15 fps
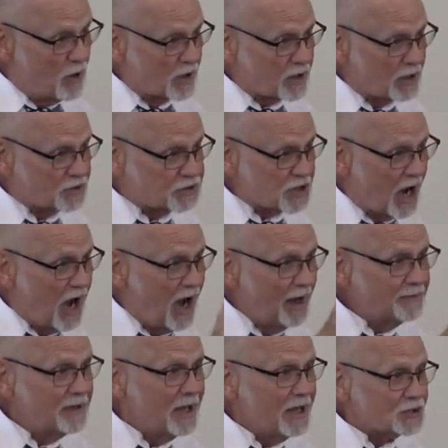book of
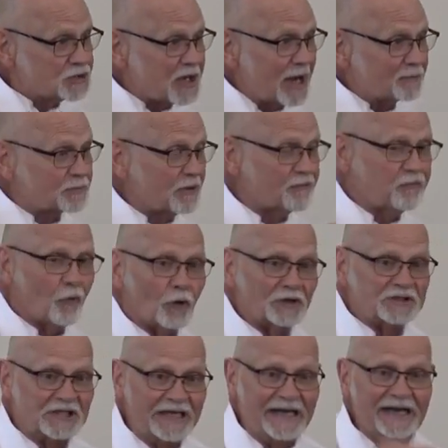John, chapter
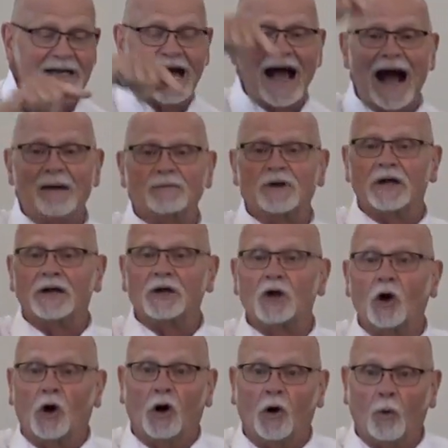14. I'm going to
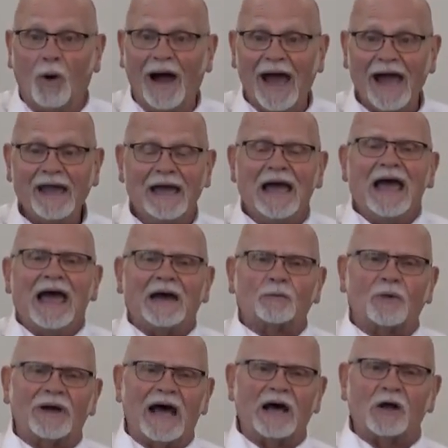go away, and
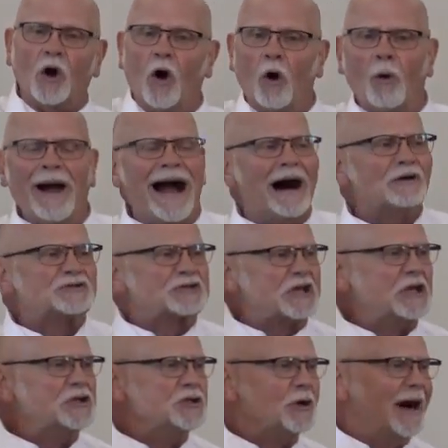when I go away, I'll send you